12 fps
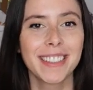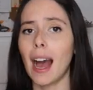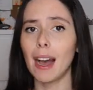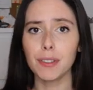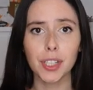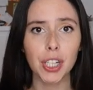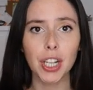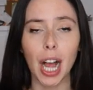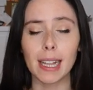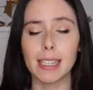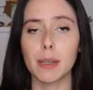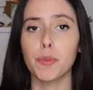After you
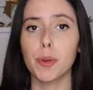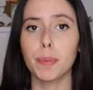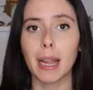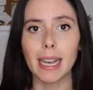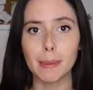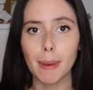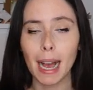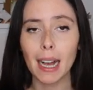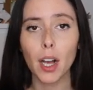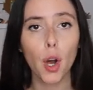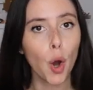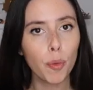got some replies back,
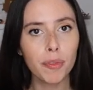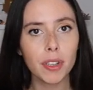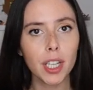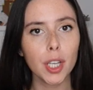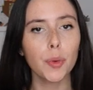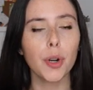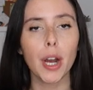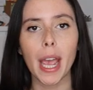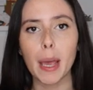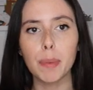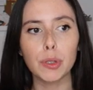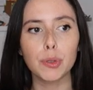hopefully you were
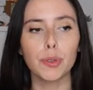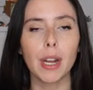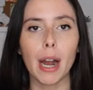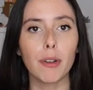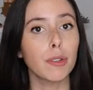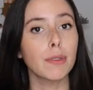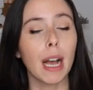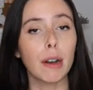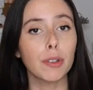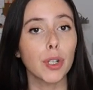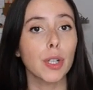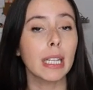able to narrow
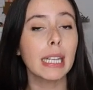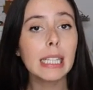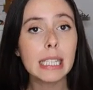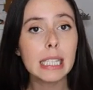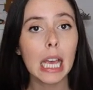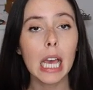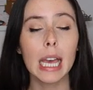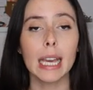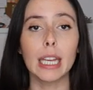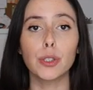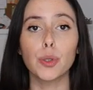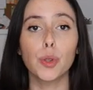down your list
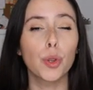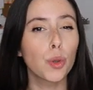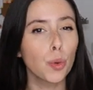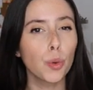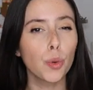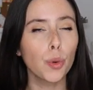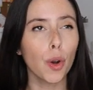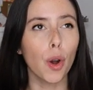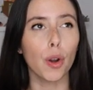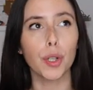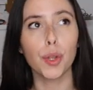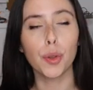into 2
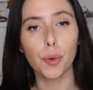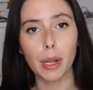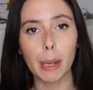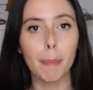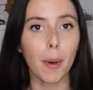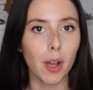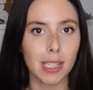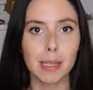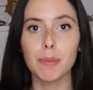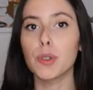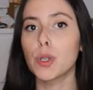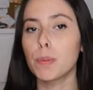or 3
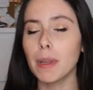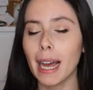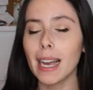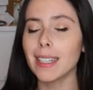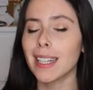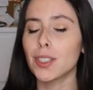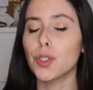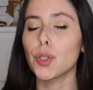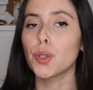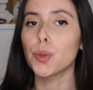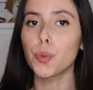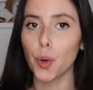possible suppliers that you
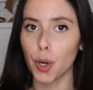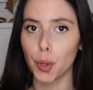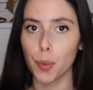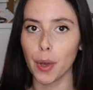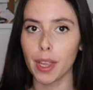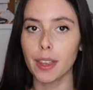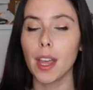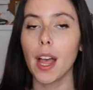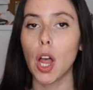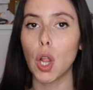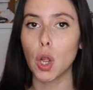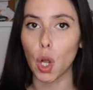could work with
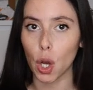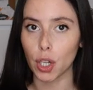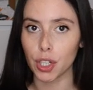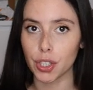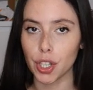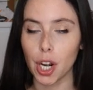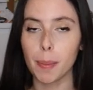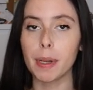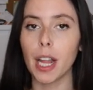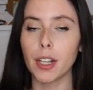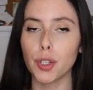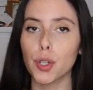longer term and
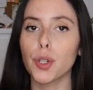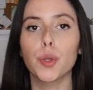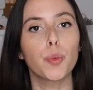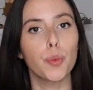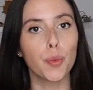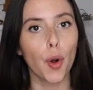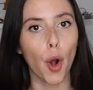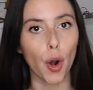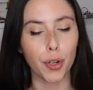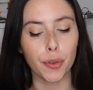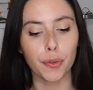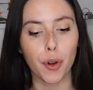that you could
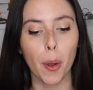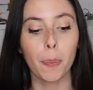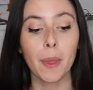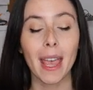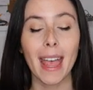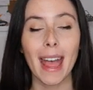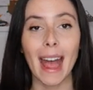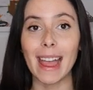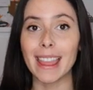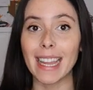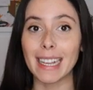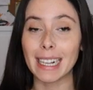order from.
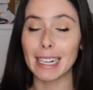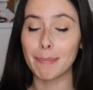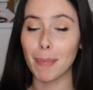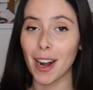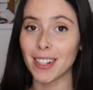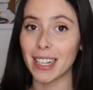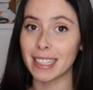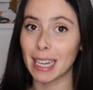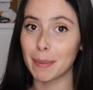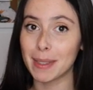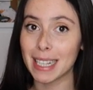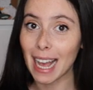And the part that
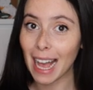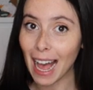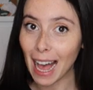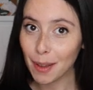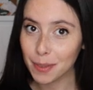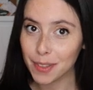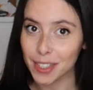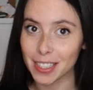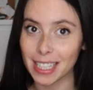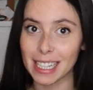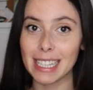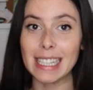comes after
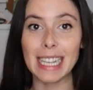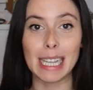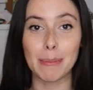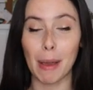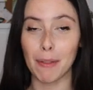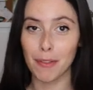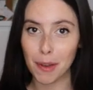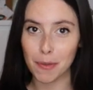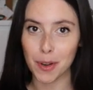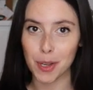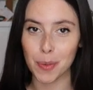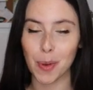this is my
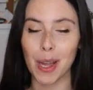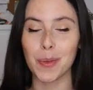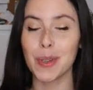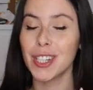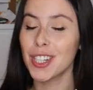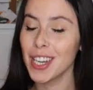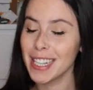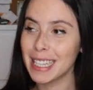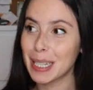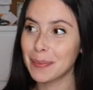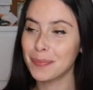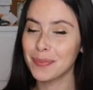favorite one, which
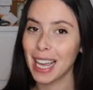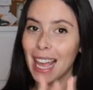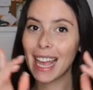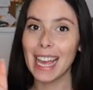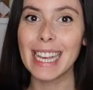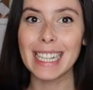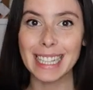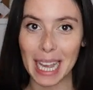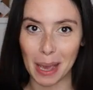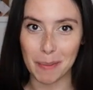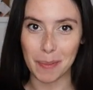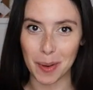is
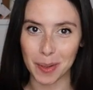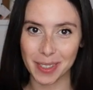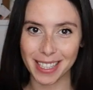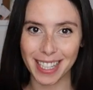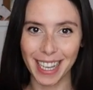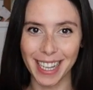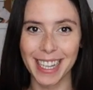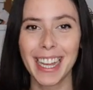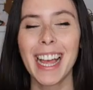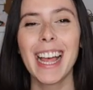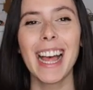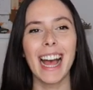samples.
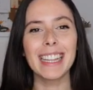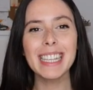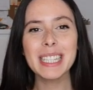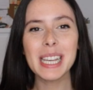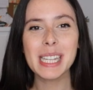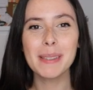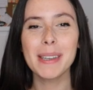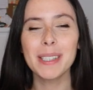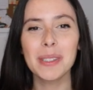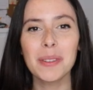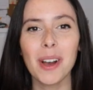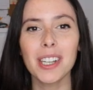And this takes me to
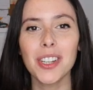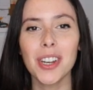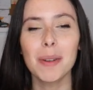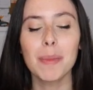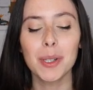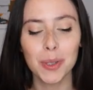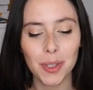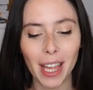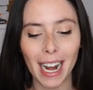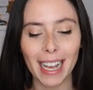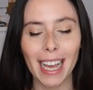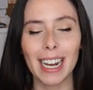question number 2 that
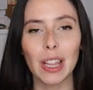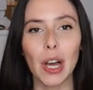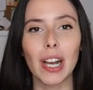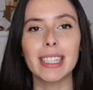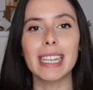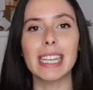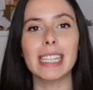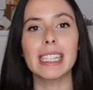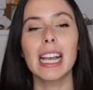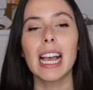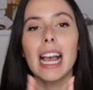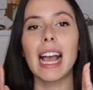I get a lot, is
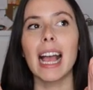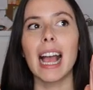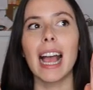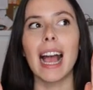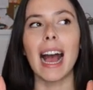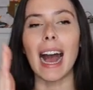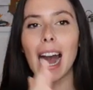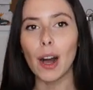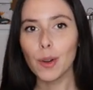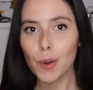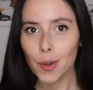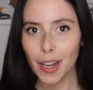
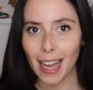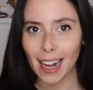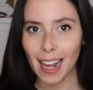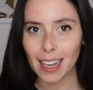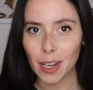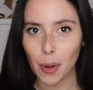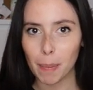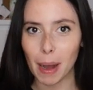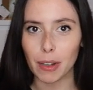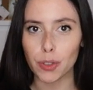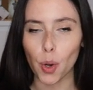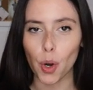how can I go
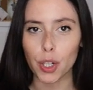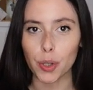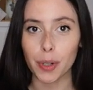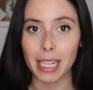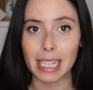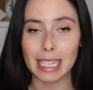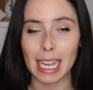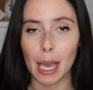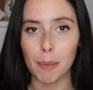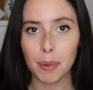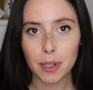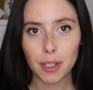about ordering a
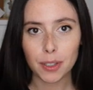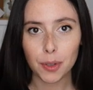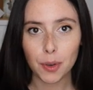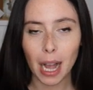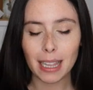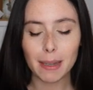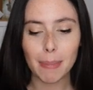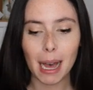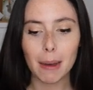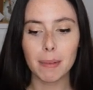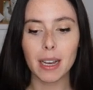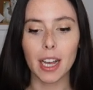sample through
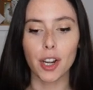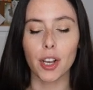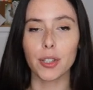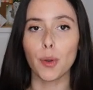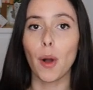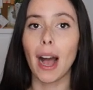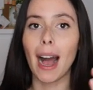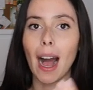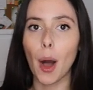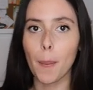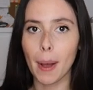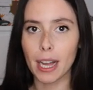Alibaba, and also
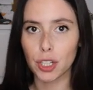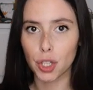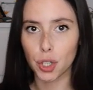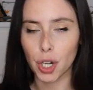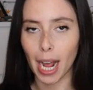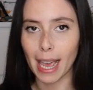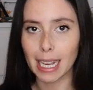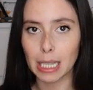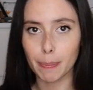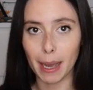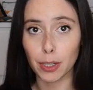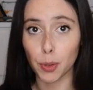how much should I
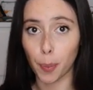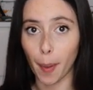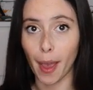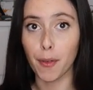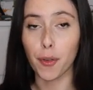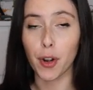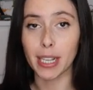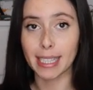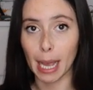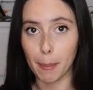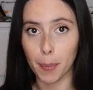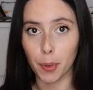expect to pay for a
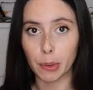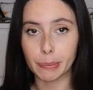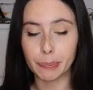sample?